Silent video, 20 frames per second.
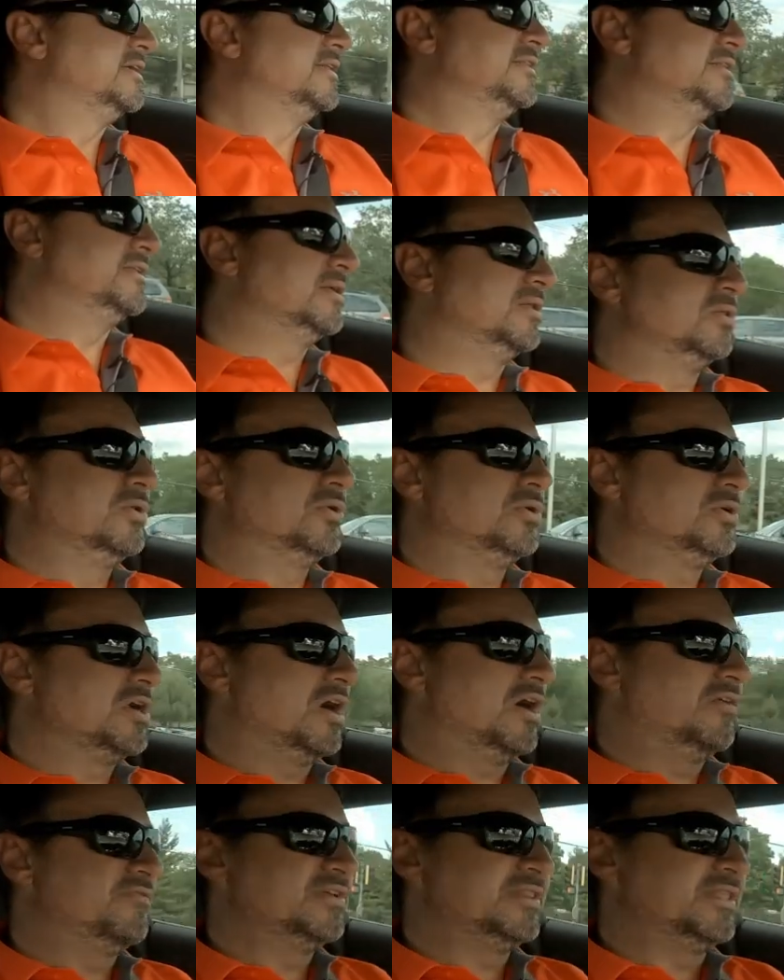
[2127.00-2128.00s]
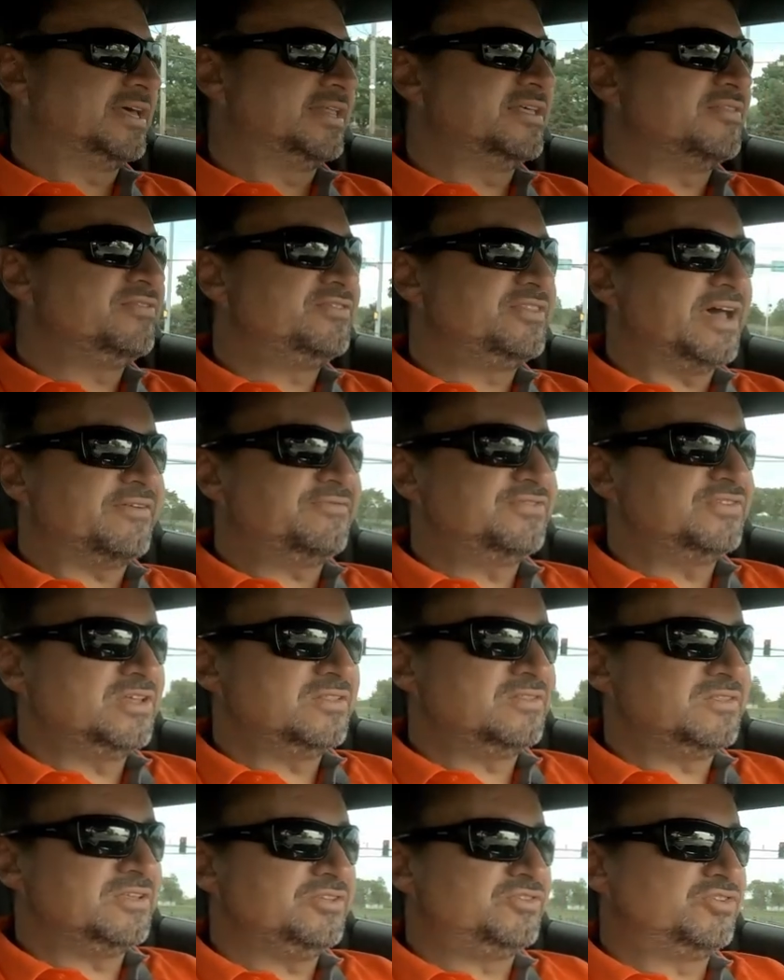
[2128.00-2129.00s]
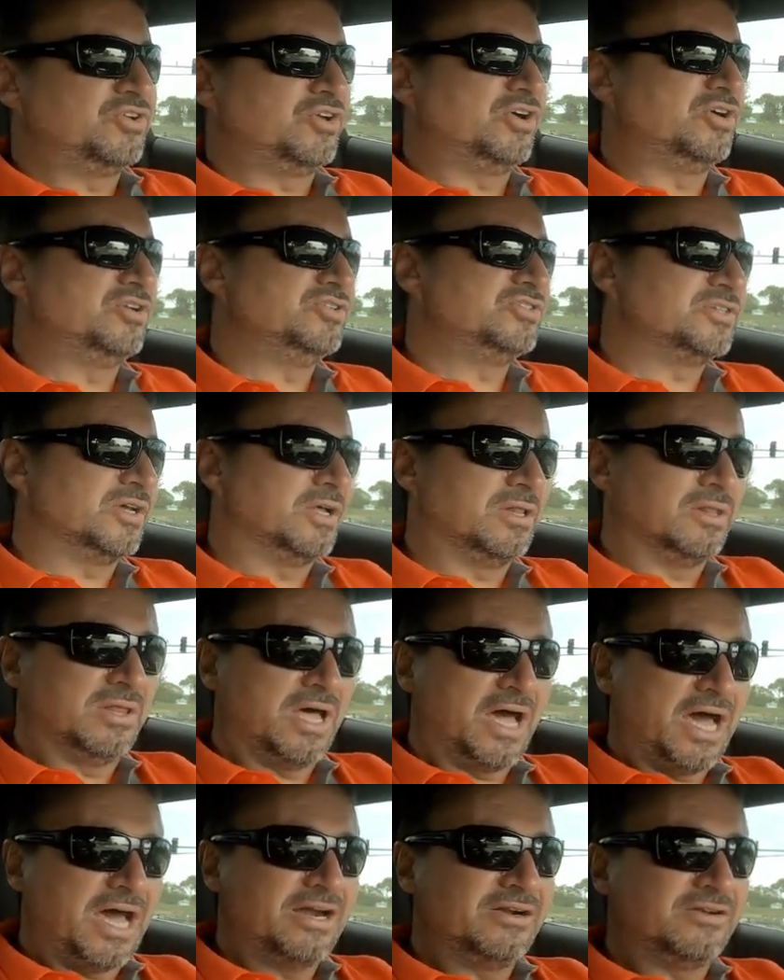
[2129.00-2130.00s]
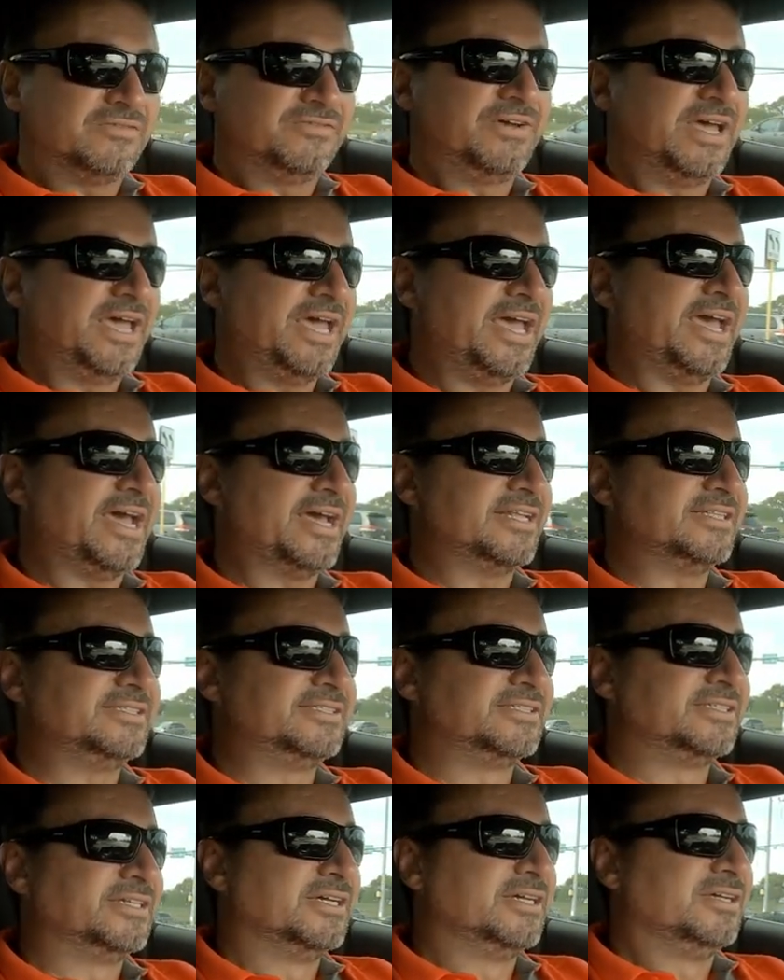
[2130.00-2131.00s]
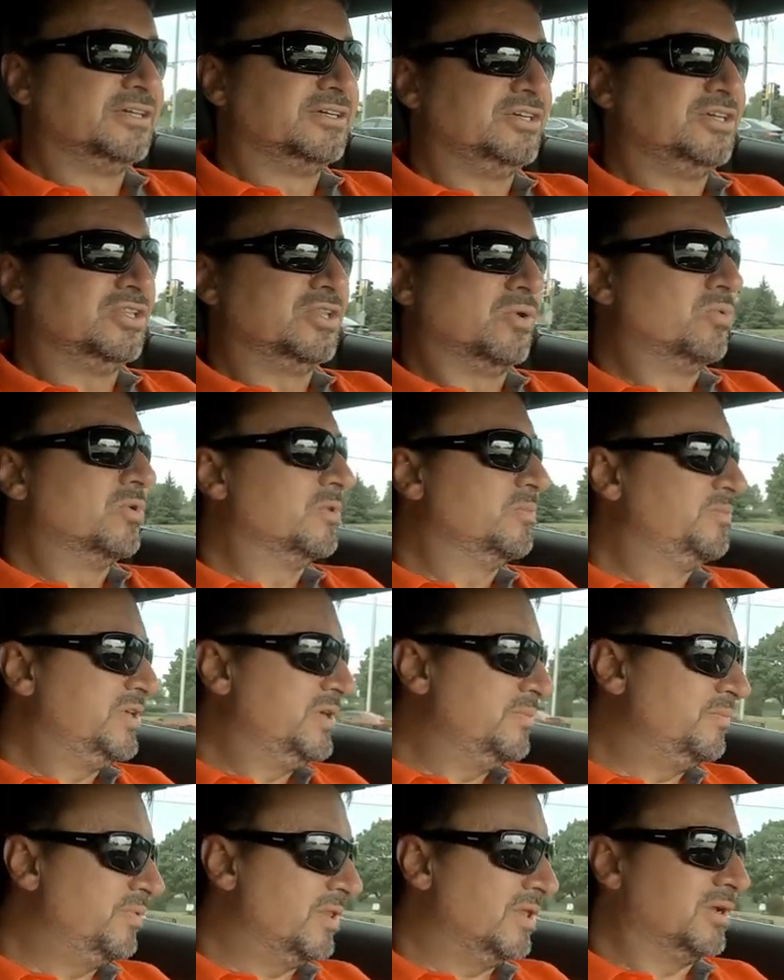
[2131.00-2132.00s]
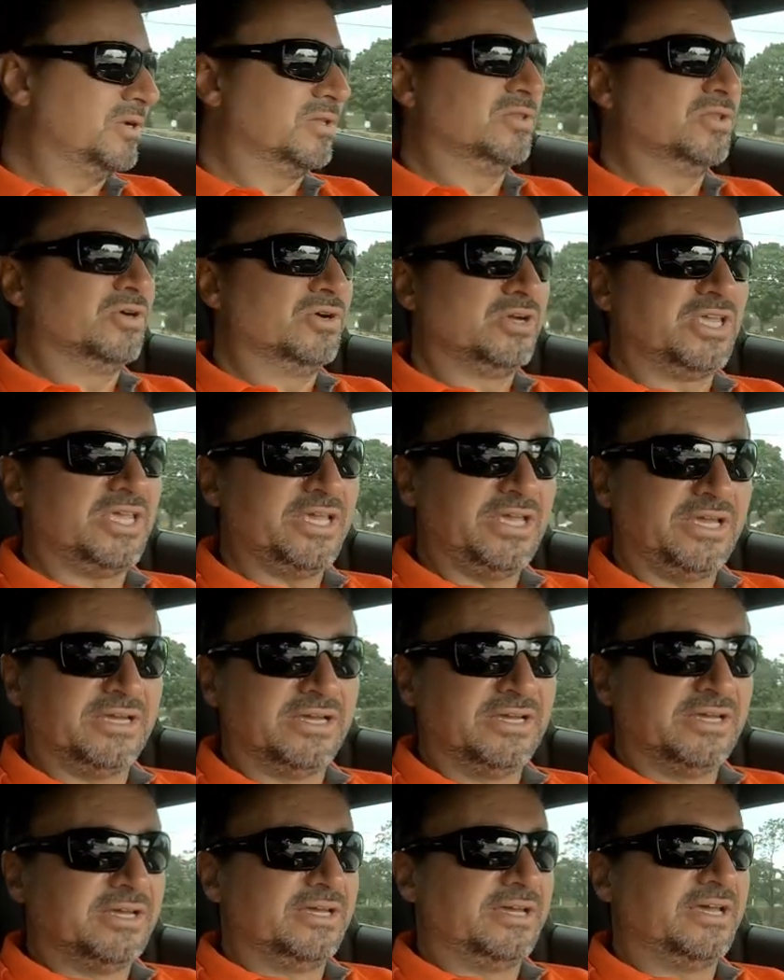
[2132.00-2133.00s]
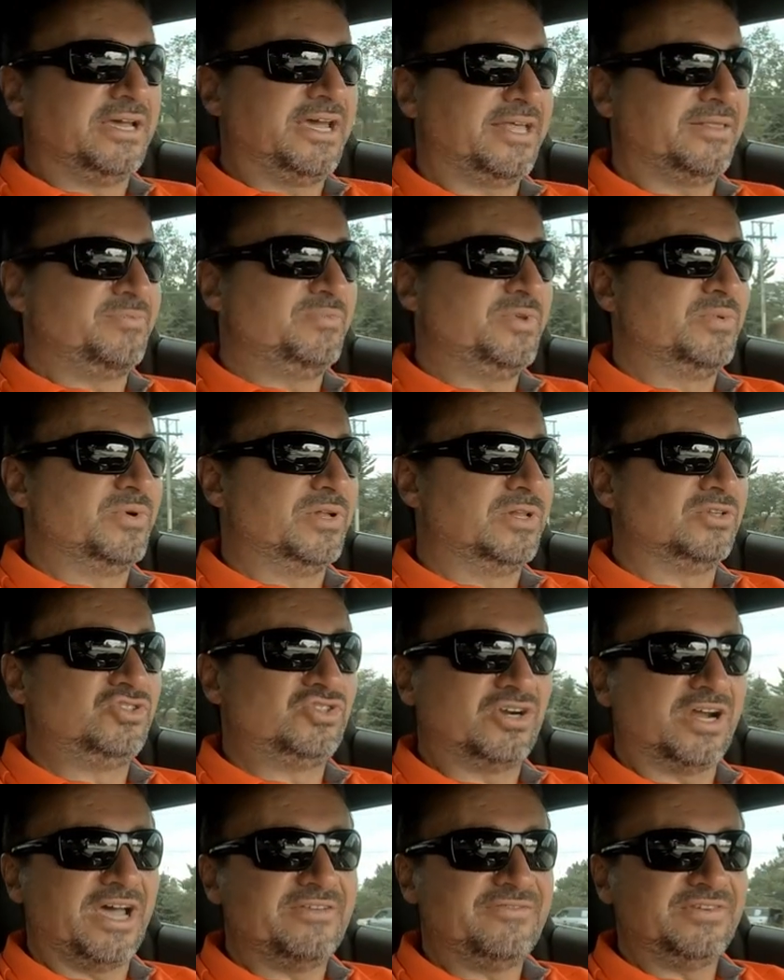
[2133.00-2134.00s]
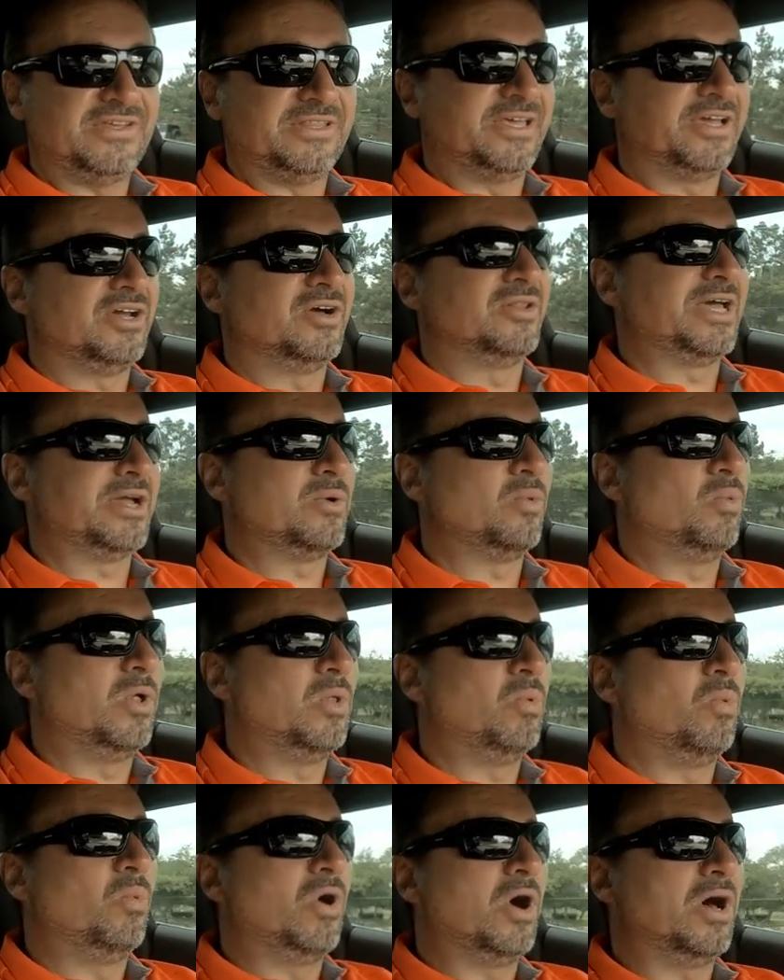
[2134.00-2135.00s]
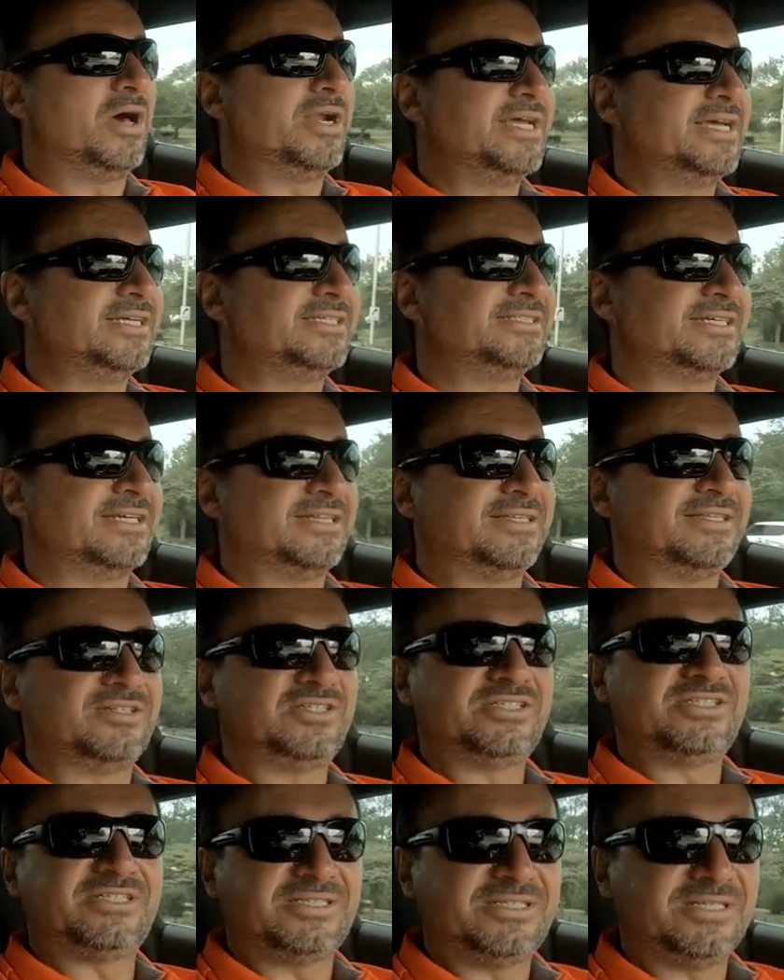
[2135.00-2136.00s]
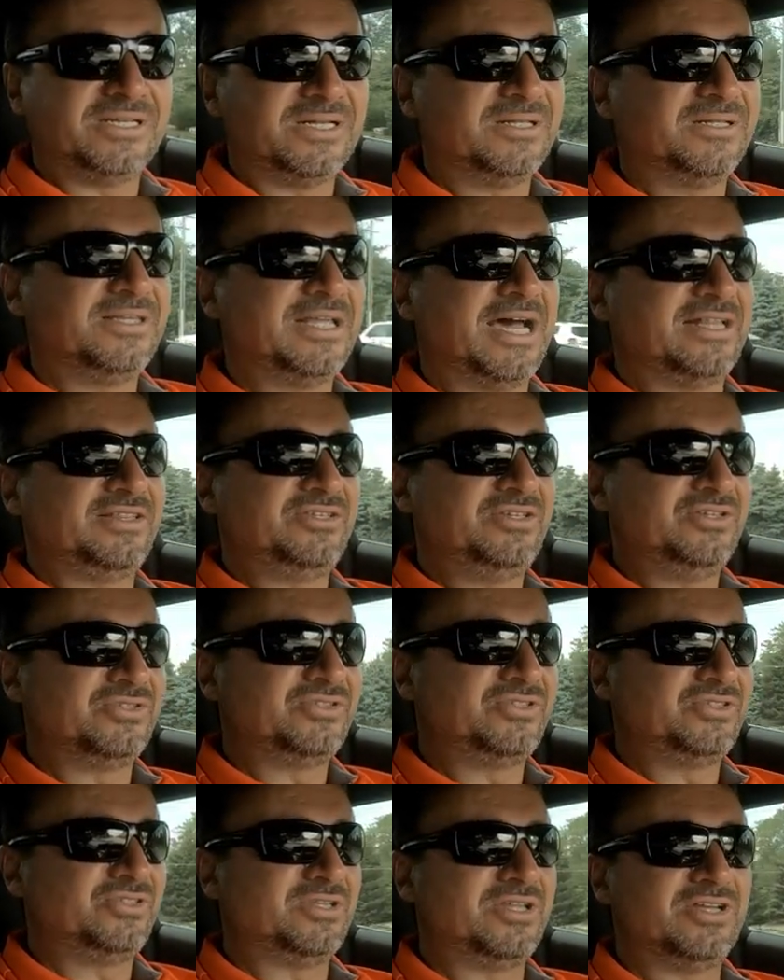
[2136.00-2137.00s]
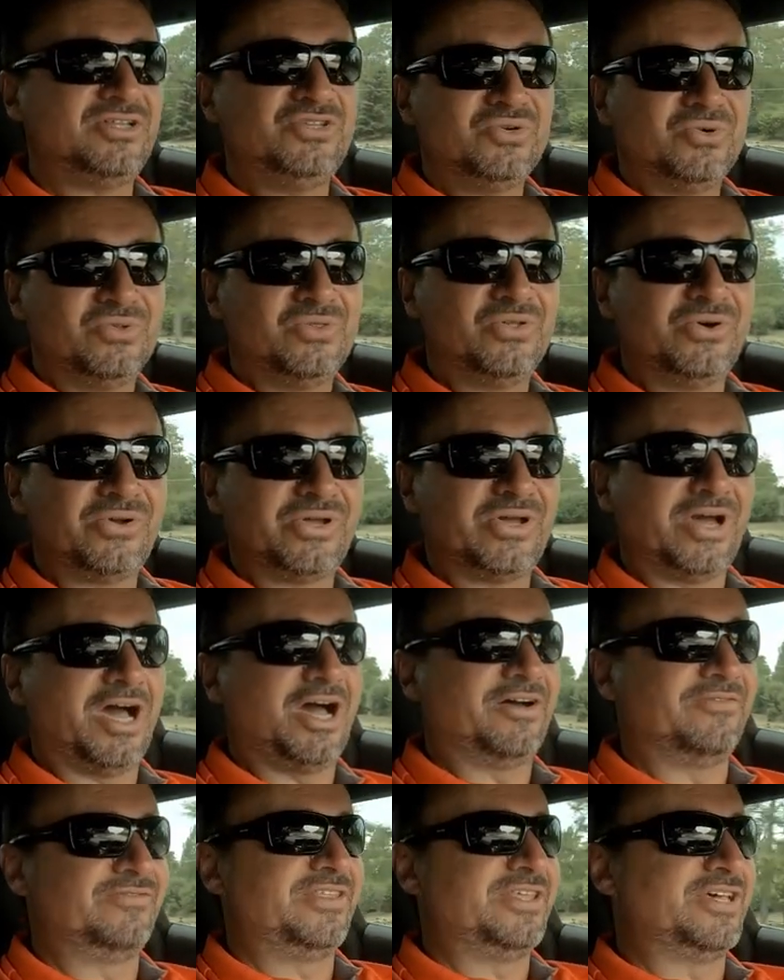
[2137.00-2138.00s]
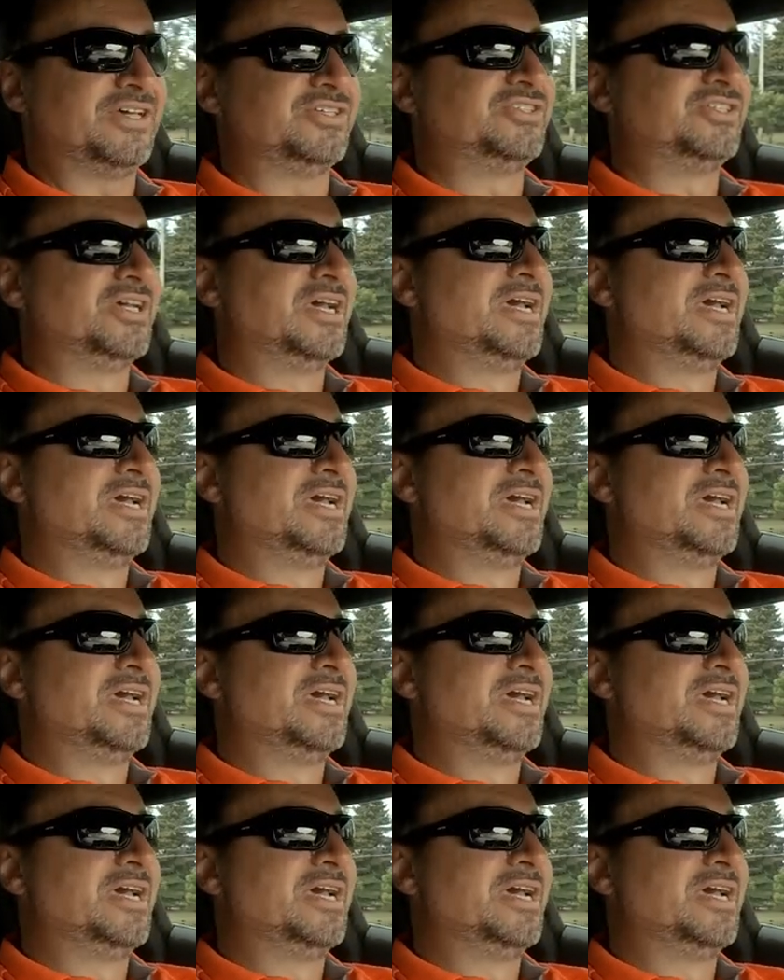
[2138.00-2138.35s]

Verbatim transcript: the look of it and it definitely turns a lot of heads you know while people are looking at me while driving they go like well what is it they're still not used to the new look of this